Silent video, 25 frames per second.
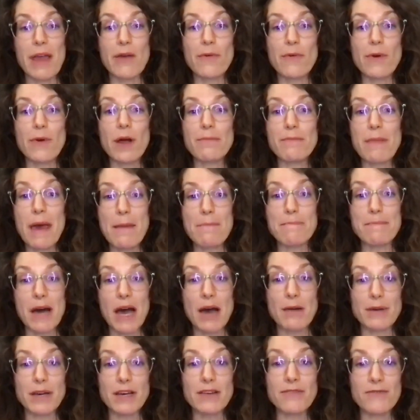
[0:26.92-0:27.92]
Merwan met
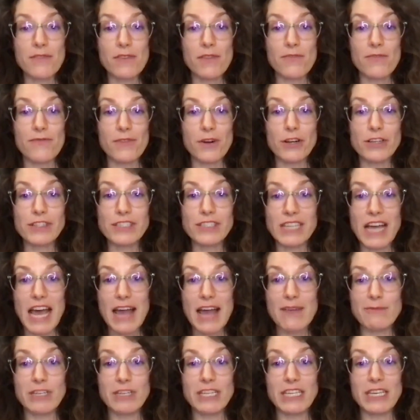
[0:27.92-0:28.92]
Baba for the first
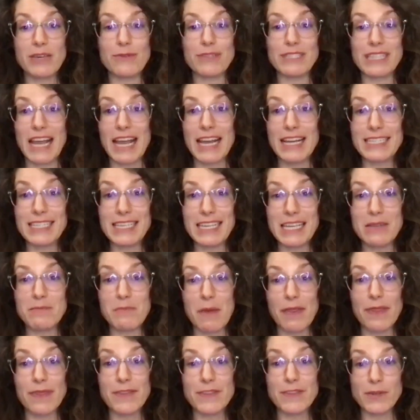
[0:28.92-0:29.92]
time when he was 18
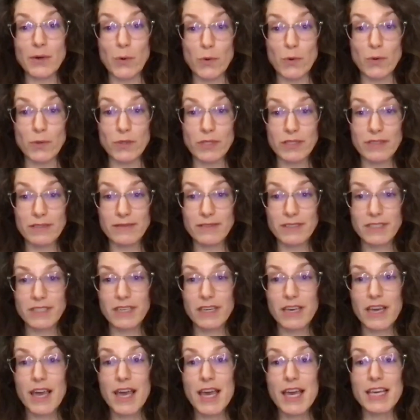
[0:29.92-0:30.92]
months old.
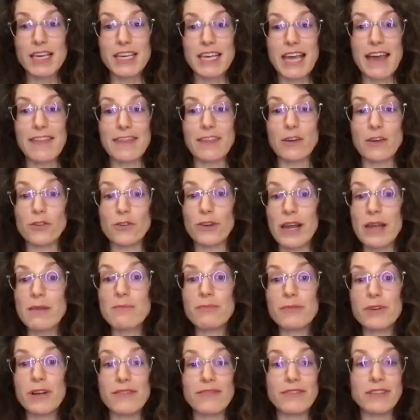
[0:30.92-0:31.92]
He had the
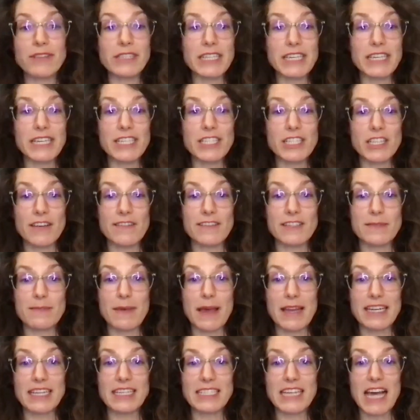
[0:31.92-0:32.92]
great privilege of
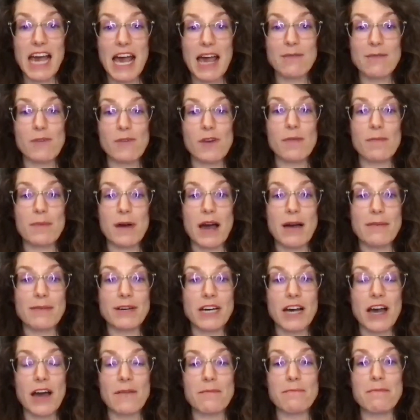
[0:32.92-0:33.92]
spending time with
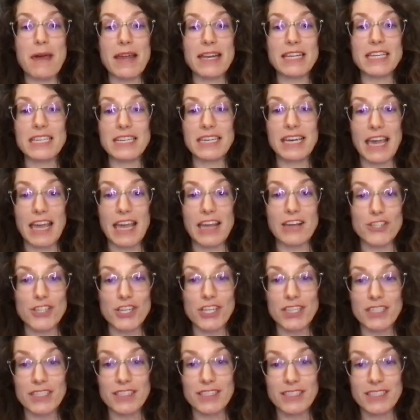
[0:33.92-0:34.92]
Baba on many
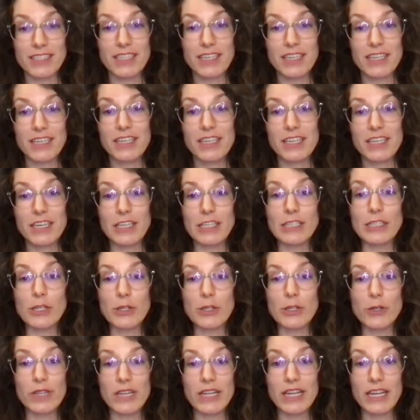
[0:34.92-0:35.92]
occasions,
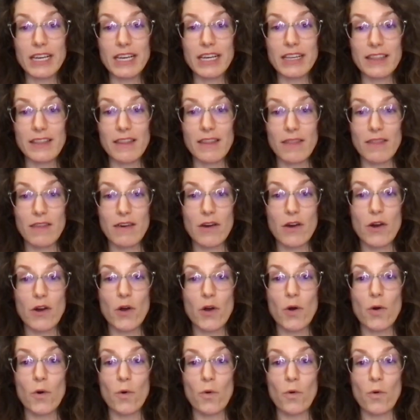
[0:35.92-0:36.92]
including
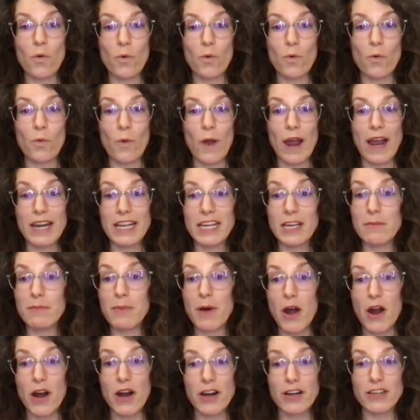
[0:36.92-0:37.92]
the Wadia
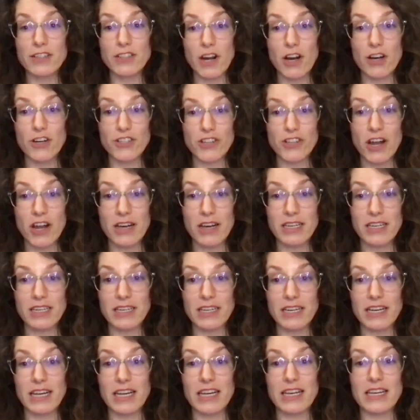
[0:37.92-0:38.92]
Park Darshan
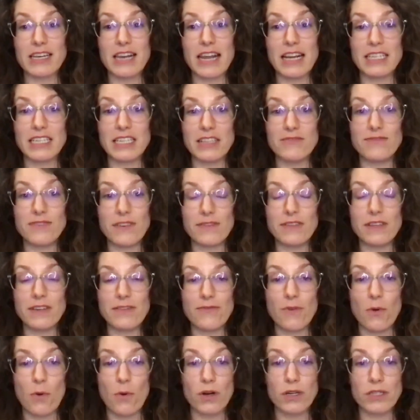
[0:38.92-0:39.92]
in
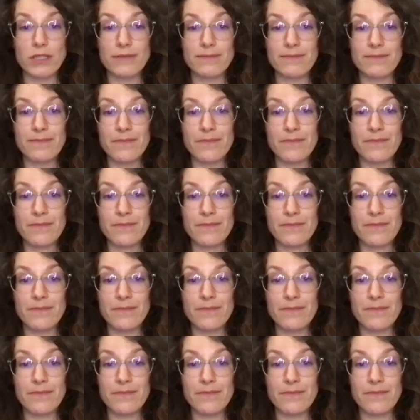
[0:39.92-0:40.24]
1954,